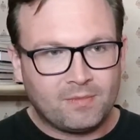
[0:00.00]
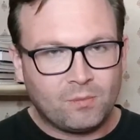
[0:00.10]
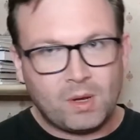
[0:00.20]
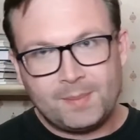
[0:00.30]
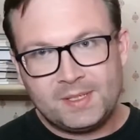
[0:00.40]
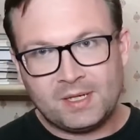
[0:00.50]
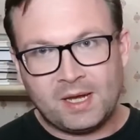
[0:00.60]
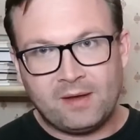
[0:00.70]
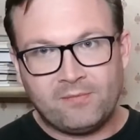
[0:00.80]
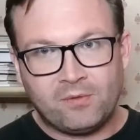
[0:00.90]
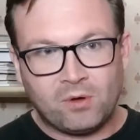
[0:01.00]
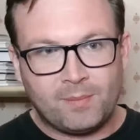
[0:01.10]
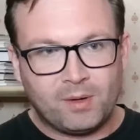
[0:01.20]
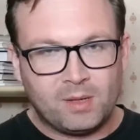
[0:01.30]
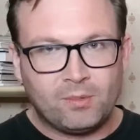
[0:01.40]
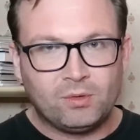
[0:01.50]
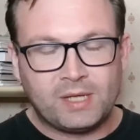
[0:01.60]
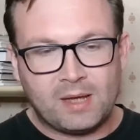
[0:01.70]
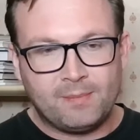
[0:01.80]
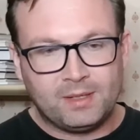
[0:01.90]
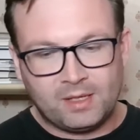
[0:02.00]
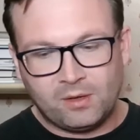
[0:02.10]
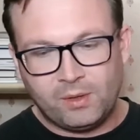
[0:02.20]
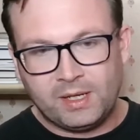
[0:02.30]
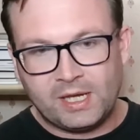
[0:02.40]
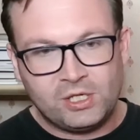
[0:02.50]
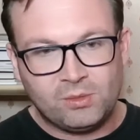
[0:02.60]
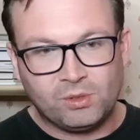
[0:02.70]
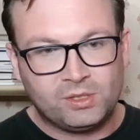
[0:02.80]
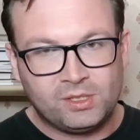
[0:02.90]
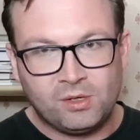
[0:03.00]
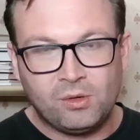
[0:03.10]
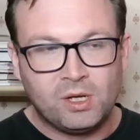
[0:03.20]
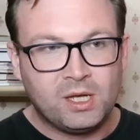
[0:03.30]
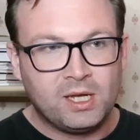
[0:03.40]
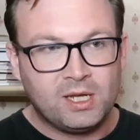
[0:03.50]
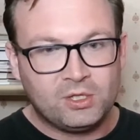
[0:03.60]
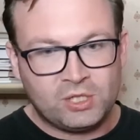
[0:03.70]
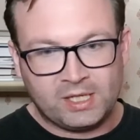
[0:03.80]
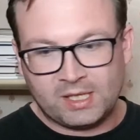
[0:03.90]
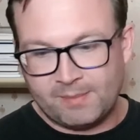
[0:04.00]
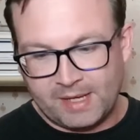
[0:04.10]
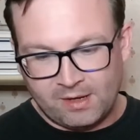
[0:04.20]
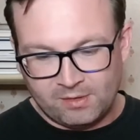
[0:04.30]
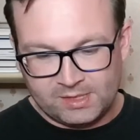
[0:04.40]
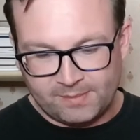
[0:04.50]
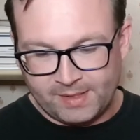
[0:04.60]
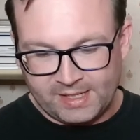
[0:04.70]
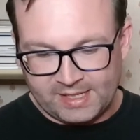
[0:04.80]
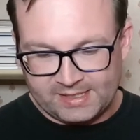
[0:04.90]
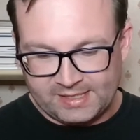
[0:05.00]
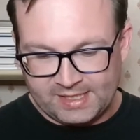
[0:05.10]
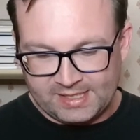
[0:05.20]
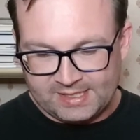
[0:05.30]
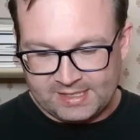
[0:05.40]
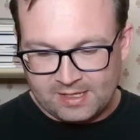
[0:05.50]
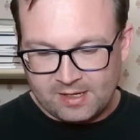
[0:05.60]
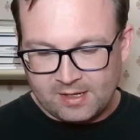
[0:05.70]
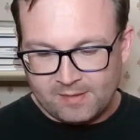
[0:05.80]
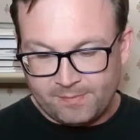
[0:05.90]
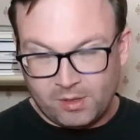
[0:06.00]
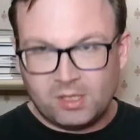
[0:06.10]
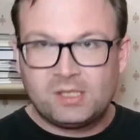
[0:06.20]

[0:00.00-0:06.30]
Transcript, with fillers: website for Abominable down below in case you want to check them out. I've been getting this box